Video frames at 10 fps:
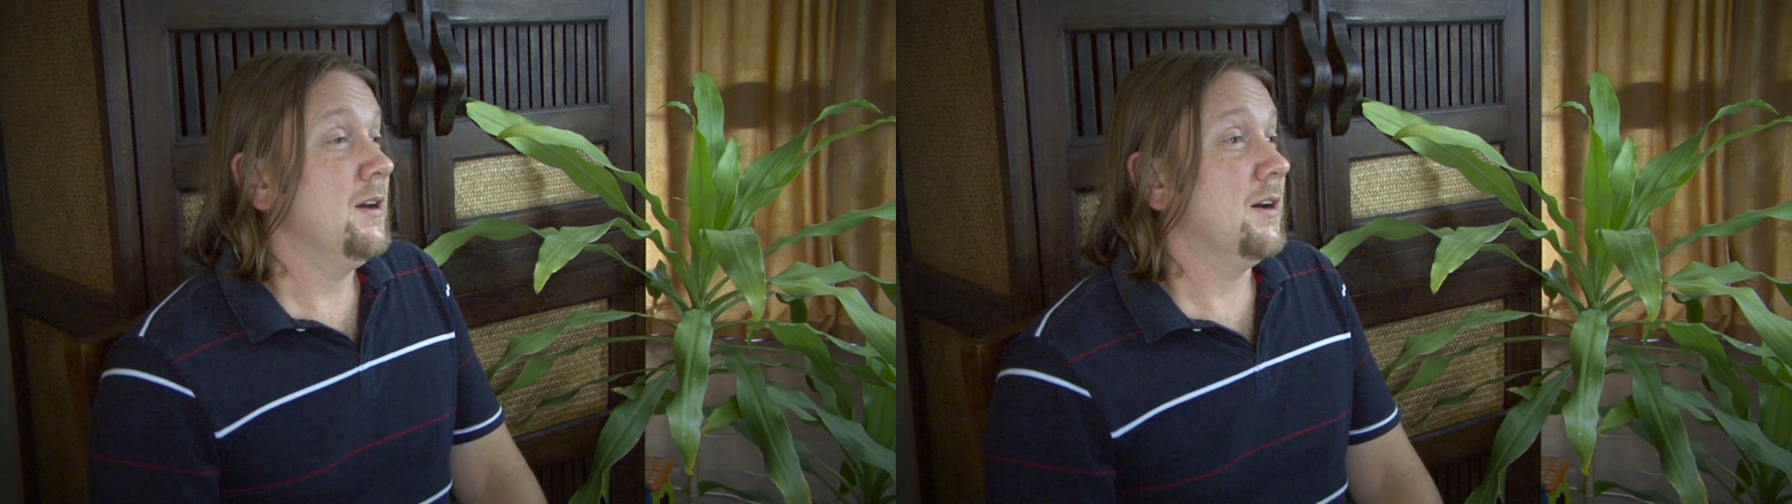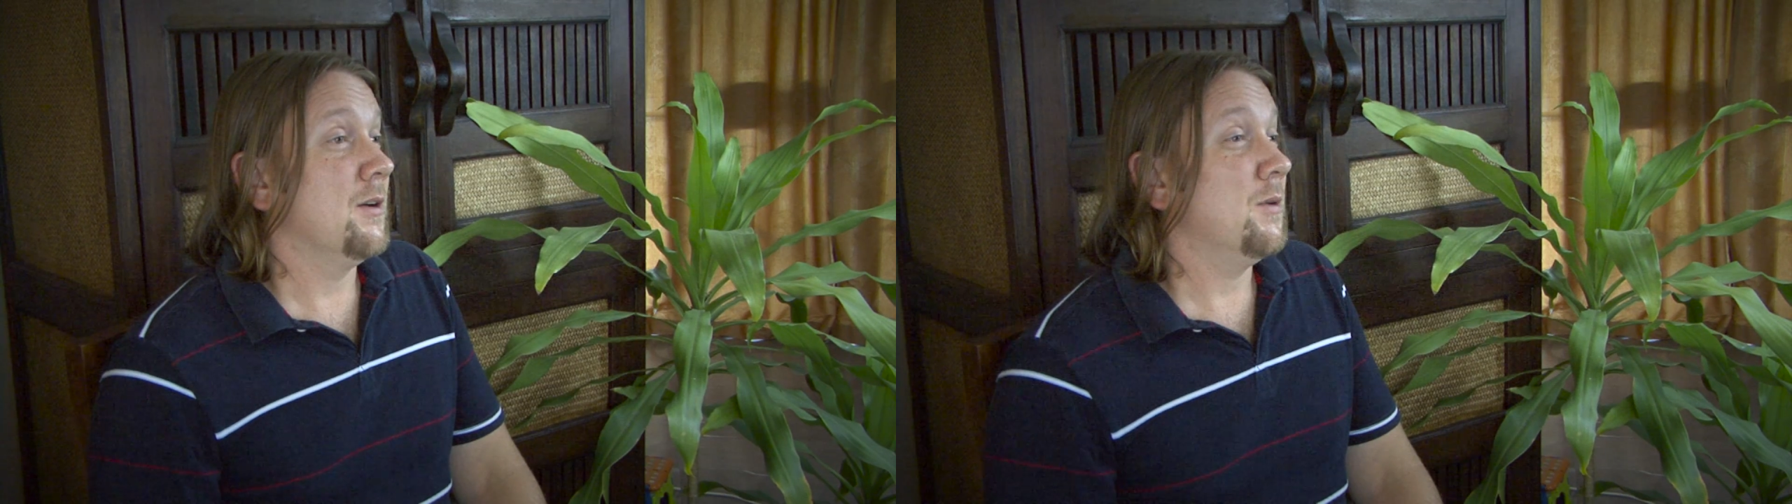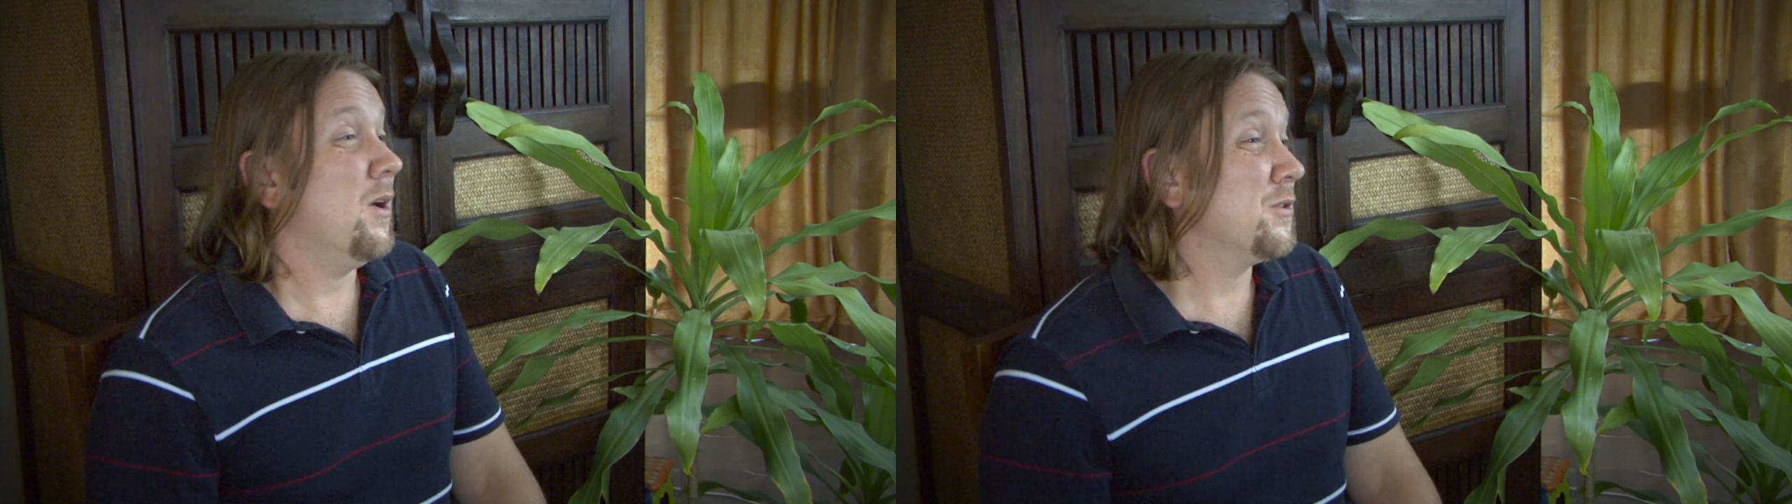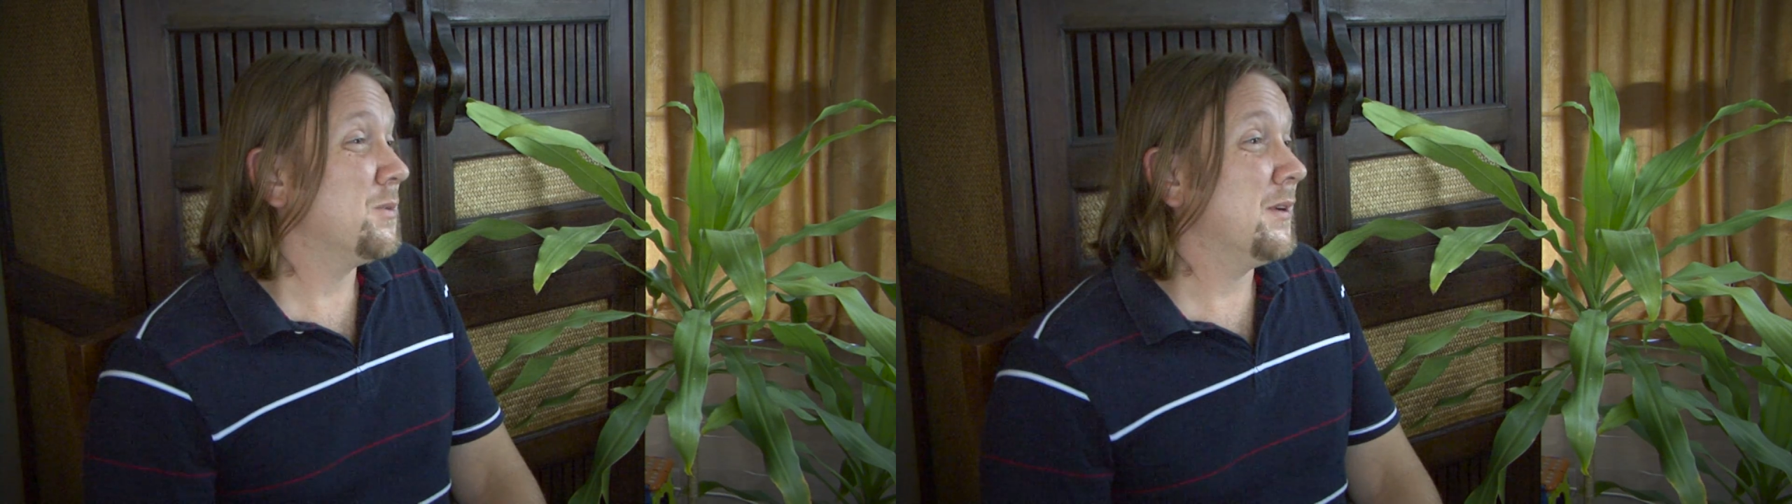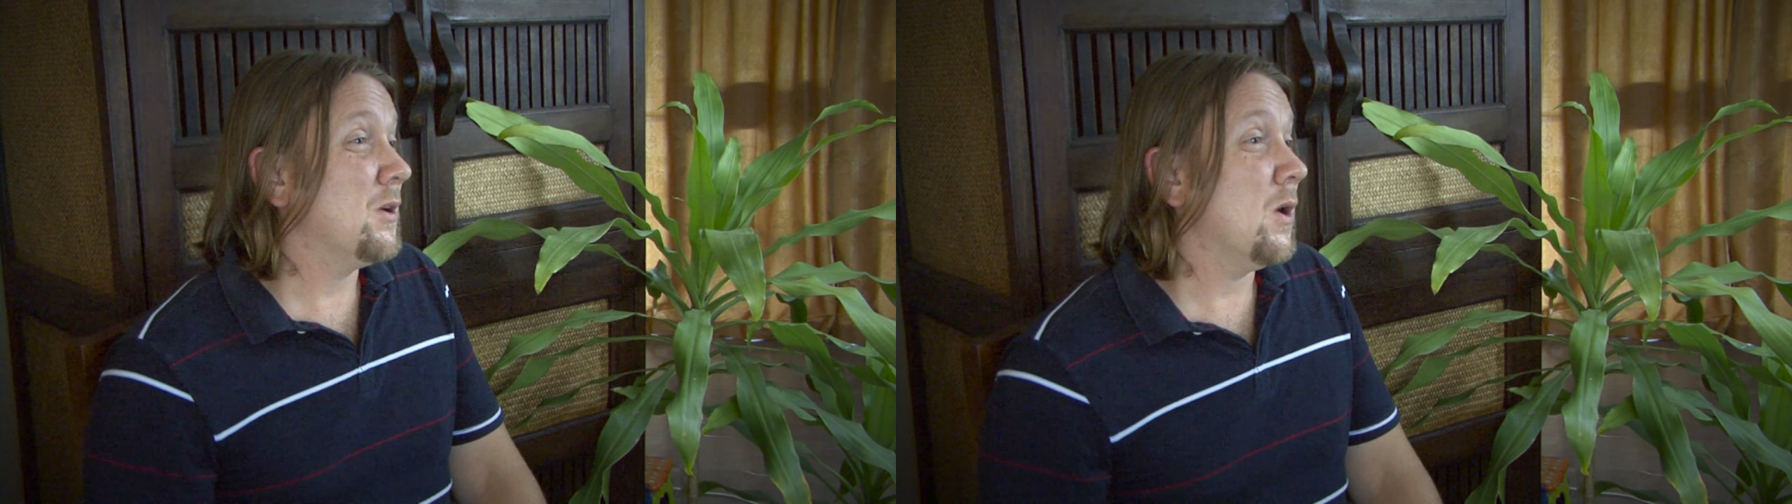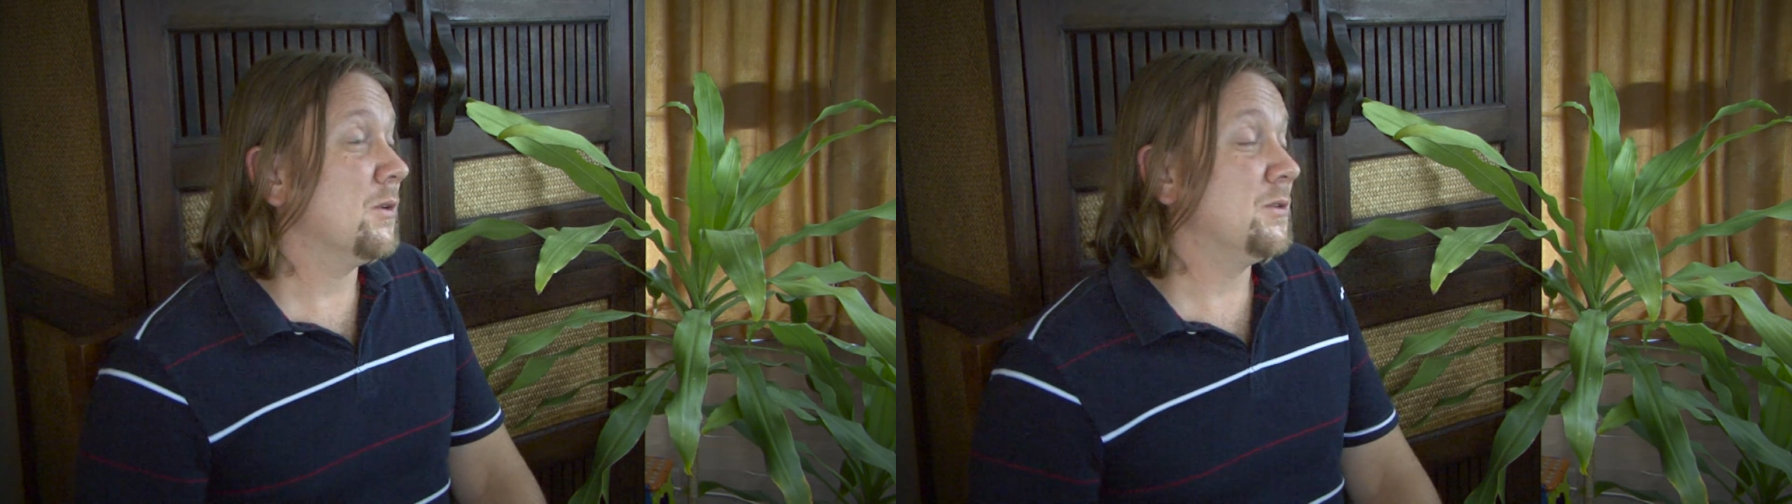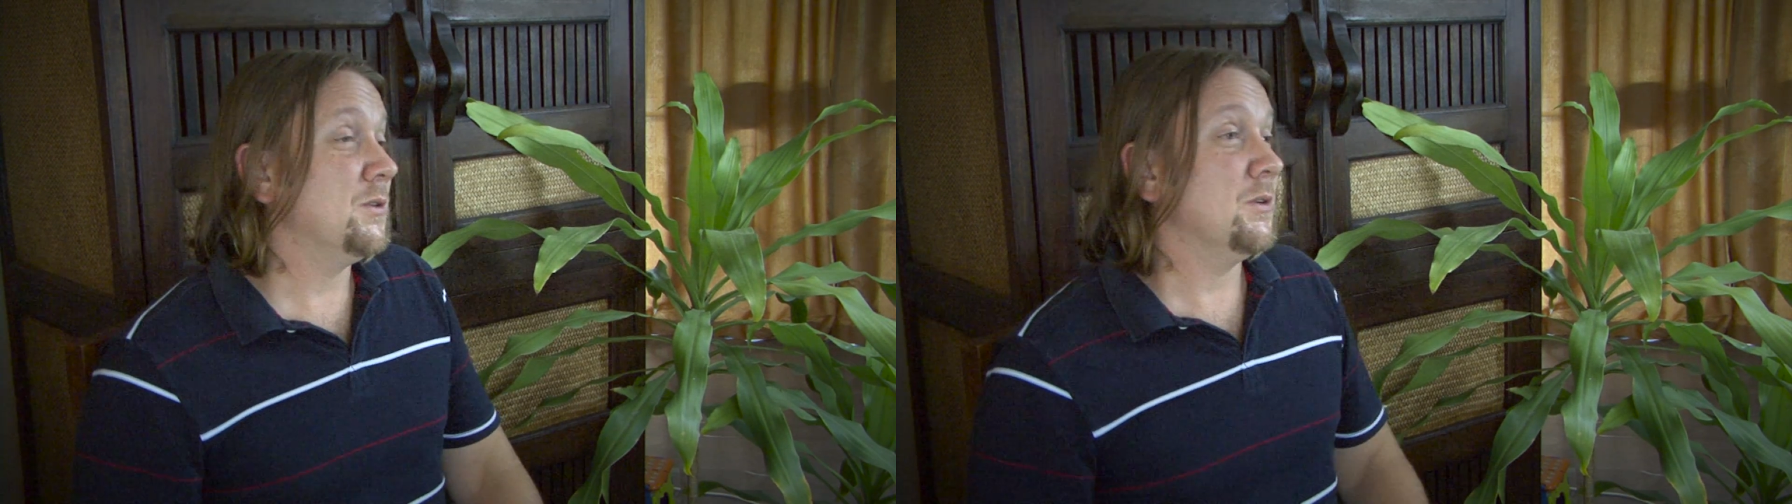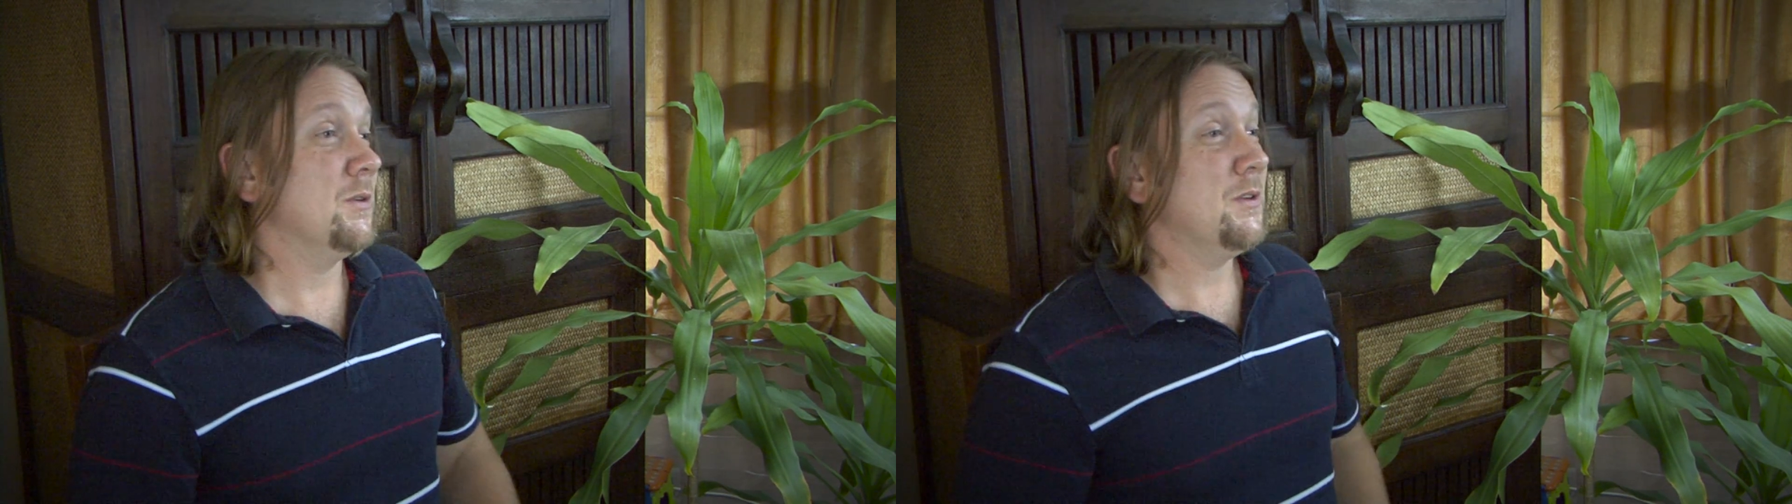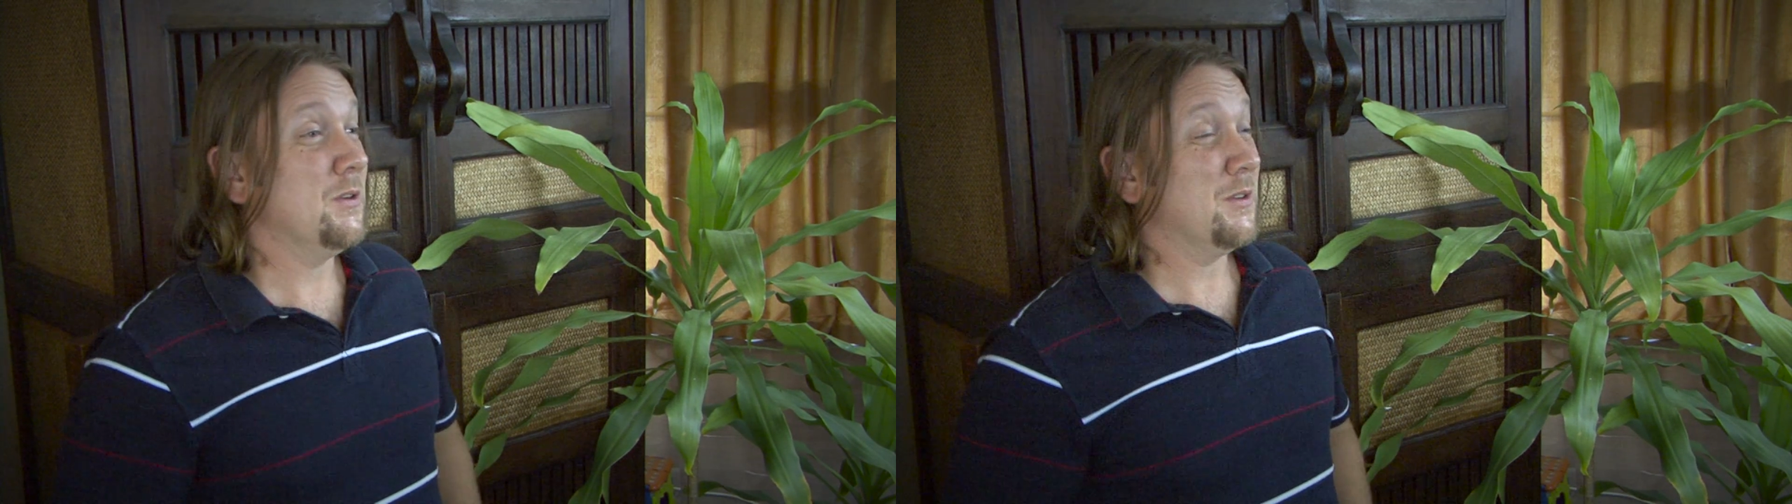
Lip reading: We're also been called to